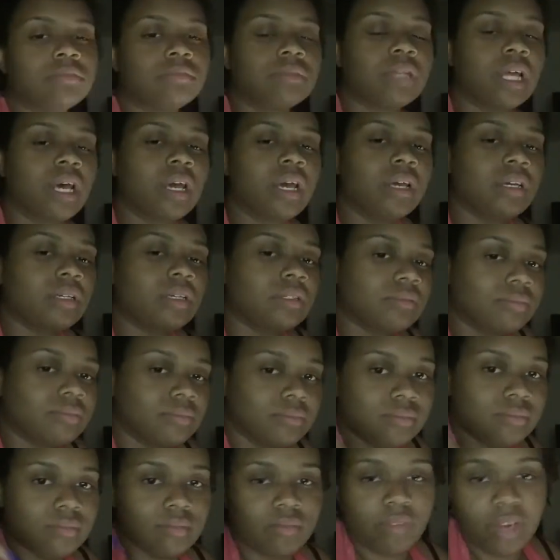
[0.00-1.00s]
Like
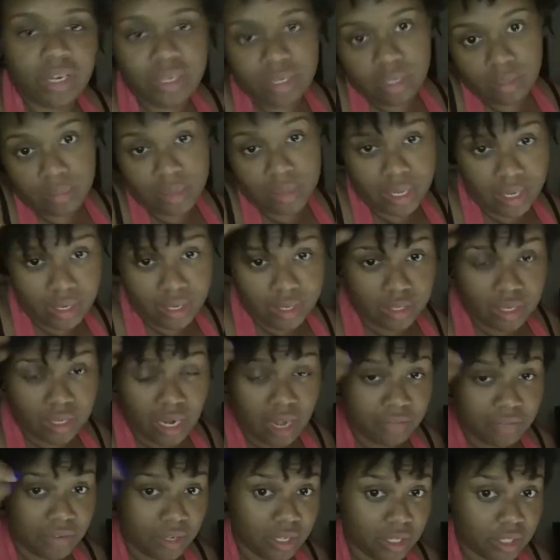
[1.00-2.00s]
right now, my hair
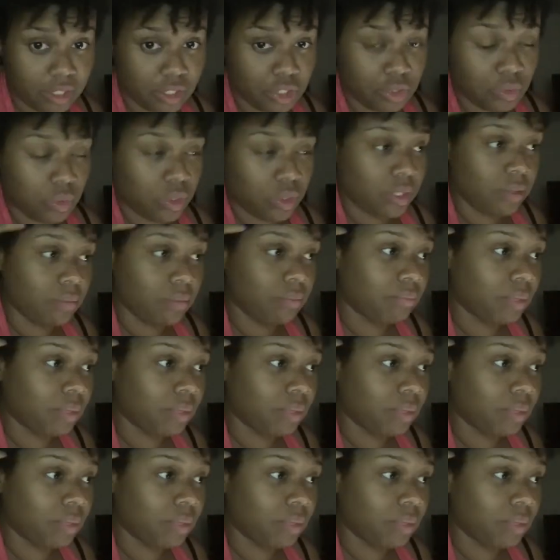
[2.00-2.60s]
I feel like is short,